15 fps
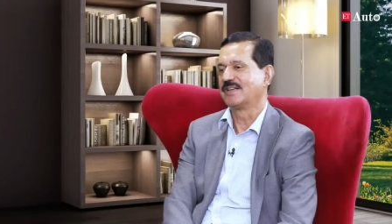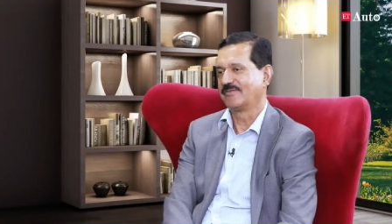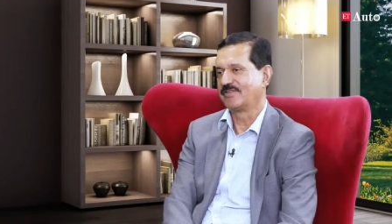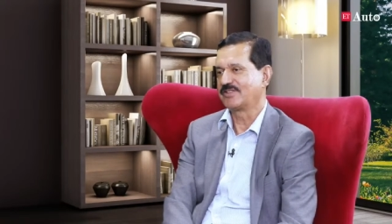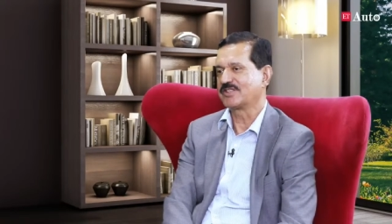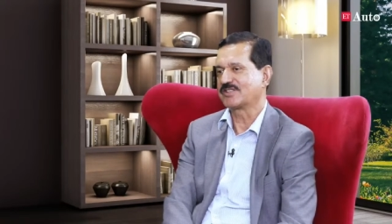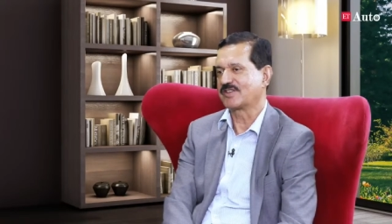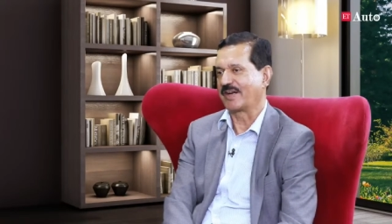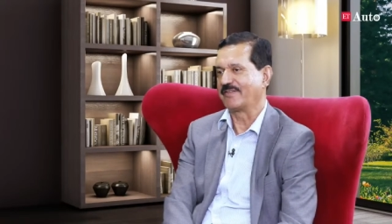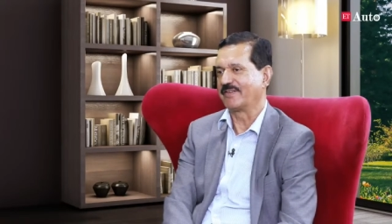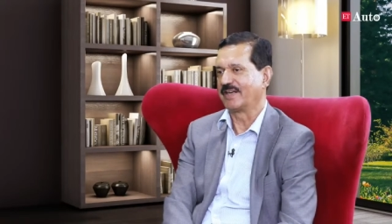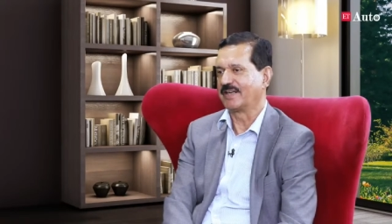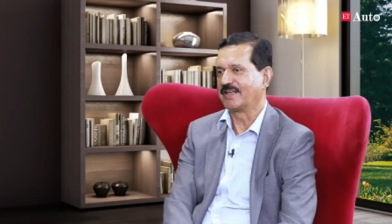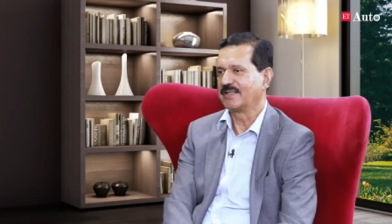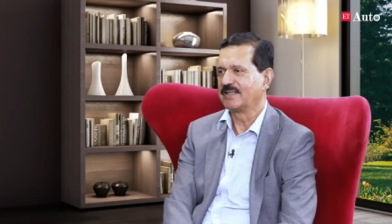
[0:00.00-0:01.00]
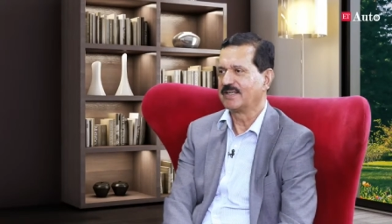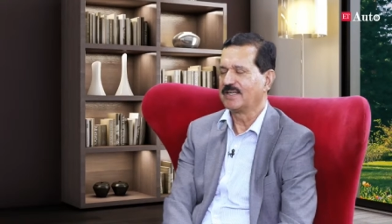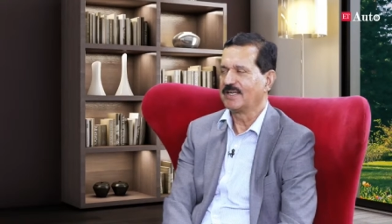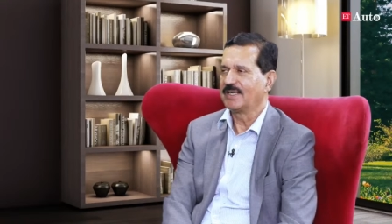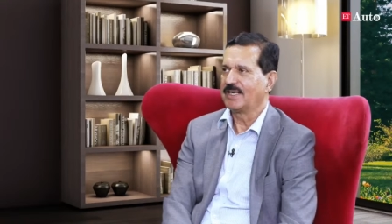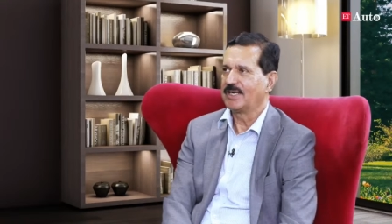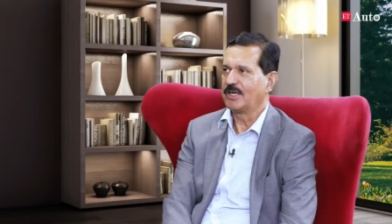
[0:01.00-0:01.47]
Which is driving it.
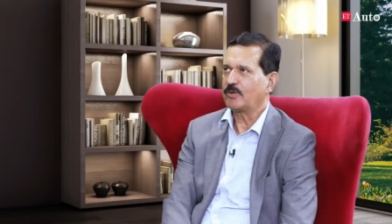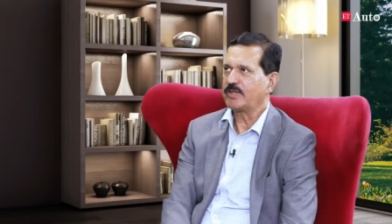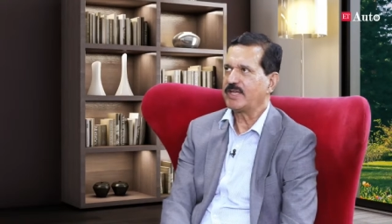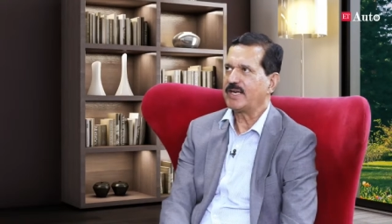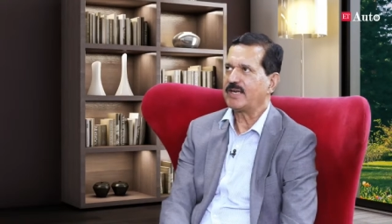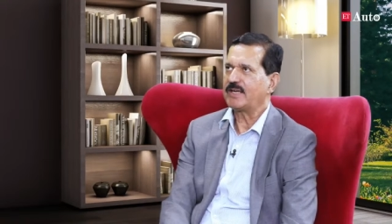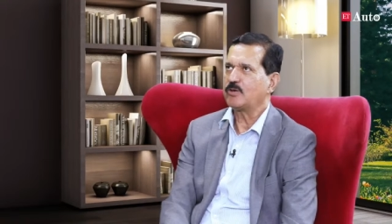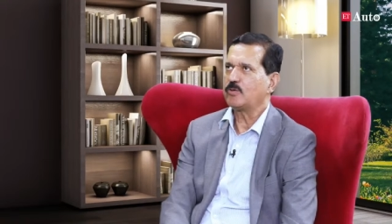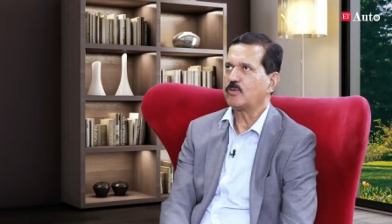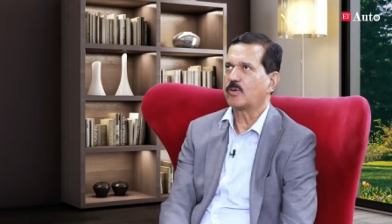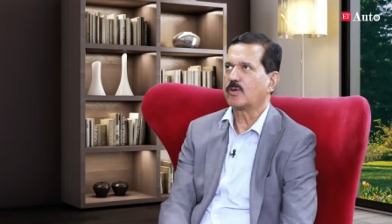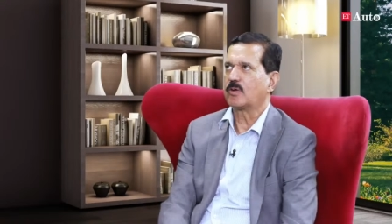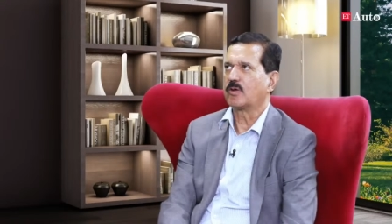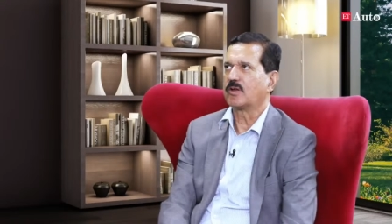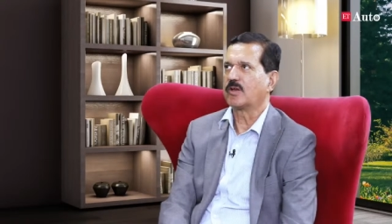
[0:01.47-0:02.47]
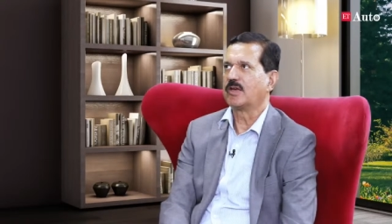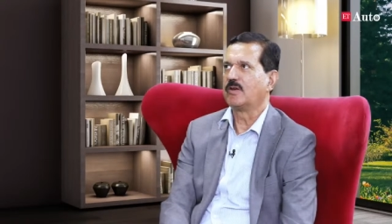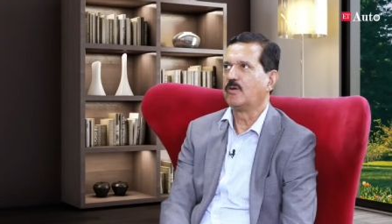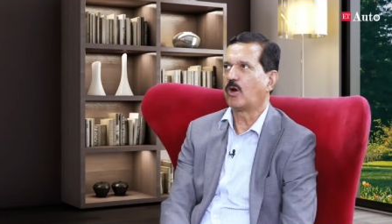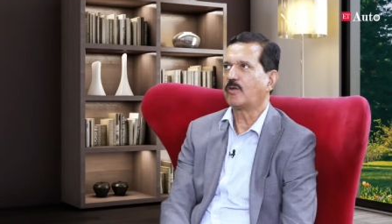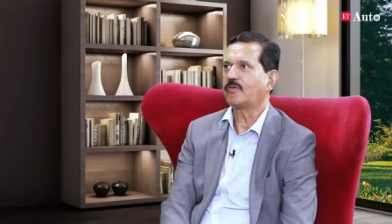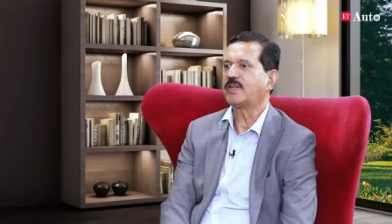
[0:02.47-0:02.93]
Now there are, a
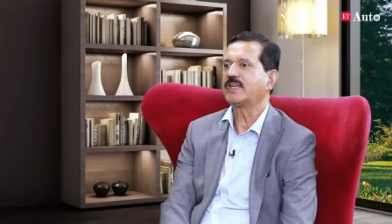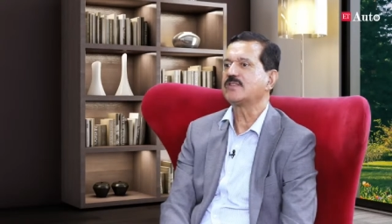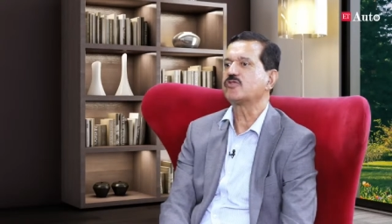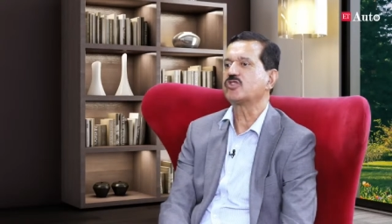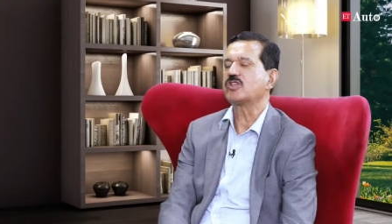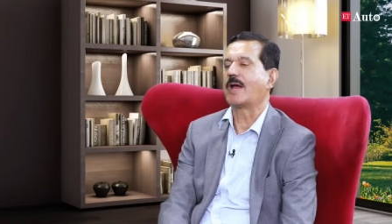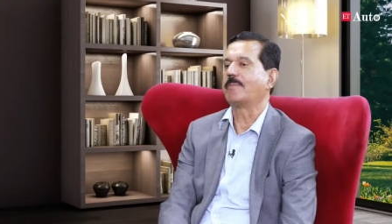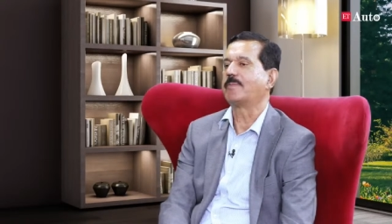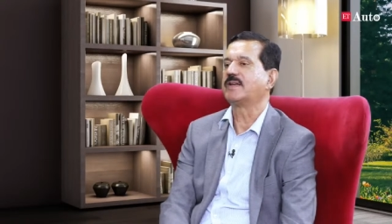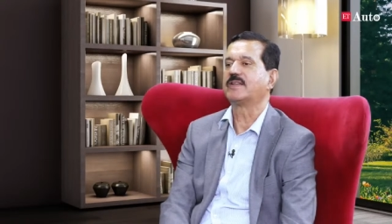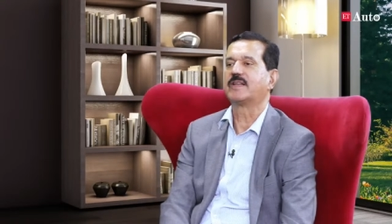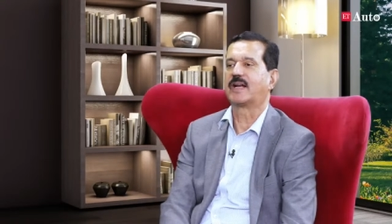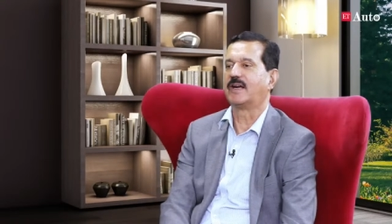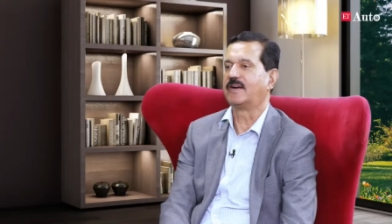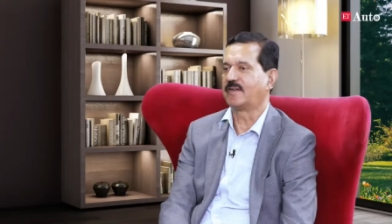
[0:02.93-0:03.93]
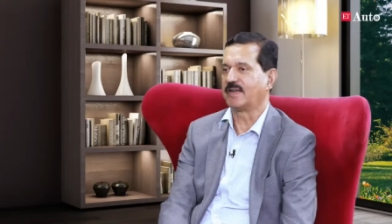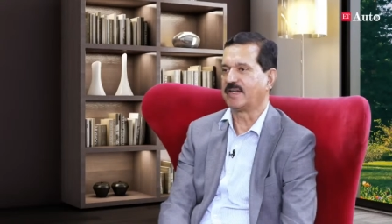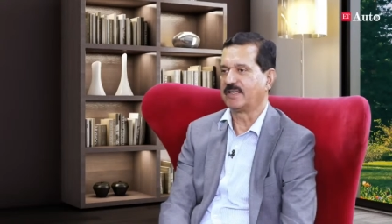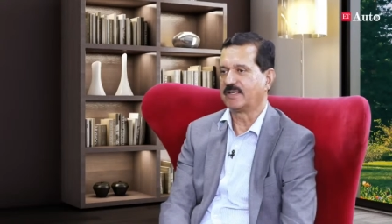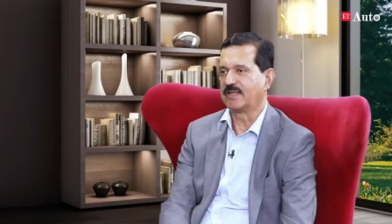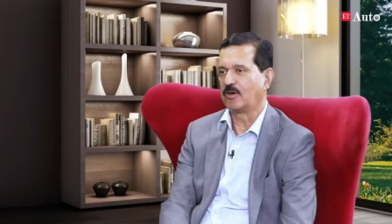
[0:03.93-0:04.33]
lot of things which have happened in the country,